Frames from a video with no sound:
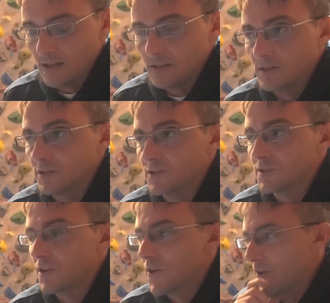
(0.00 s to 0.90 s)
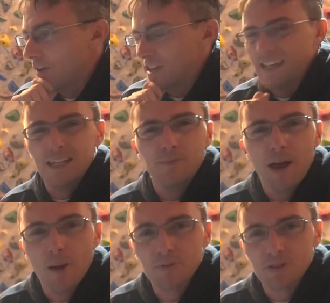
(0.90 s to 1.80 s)
is heat
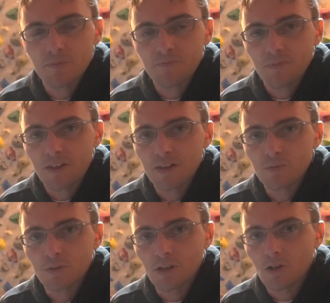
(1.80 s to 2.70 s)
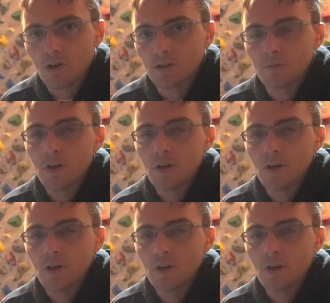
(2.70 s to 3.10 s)
maps, I think is what they call them.